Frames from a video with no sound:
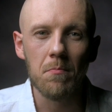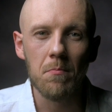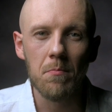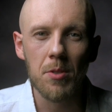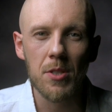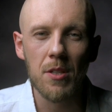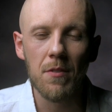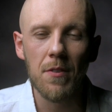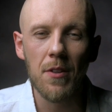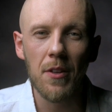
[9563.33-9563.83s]

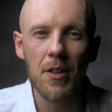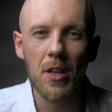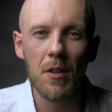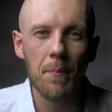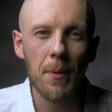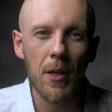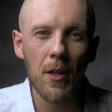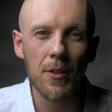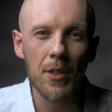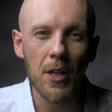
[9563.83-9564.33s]
civilian
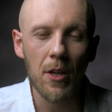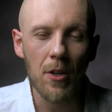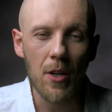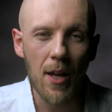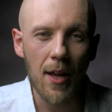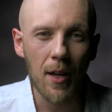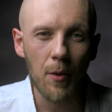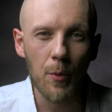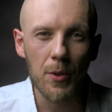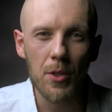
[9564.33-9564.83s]
building or
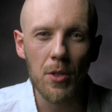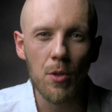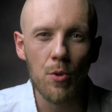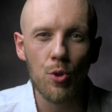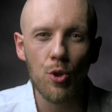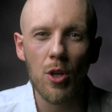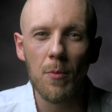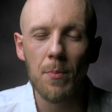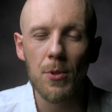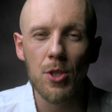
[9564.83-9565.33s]
not, whether you
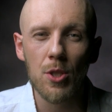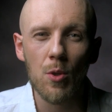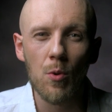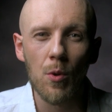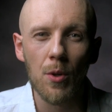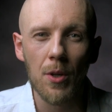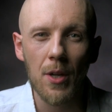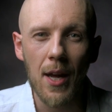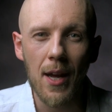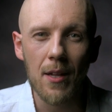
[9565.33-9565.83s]
shoot up a
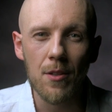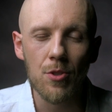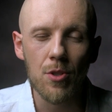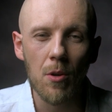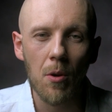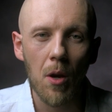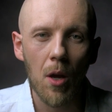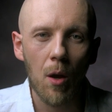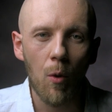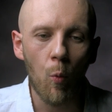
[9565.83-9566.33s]
school or not.
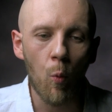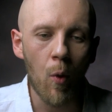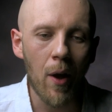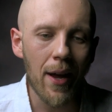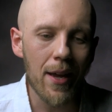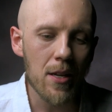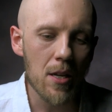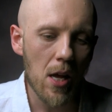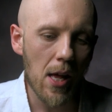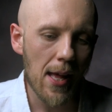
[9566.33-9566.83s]
So
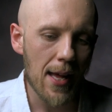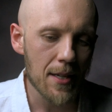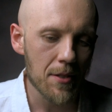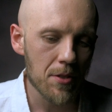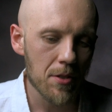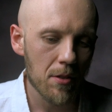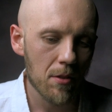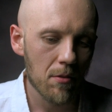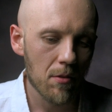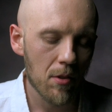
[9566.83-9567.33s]
why not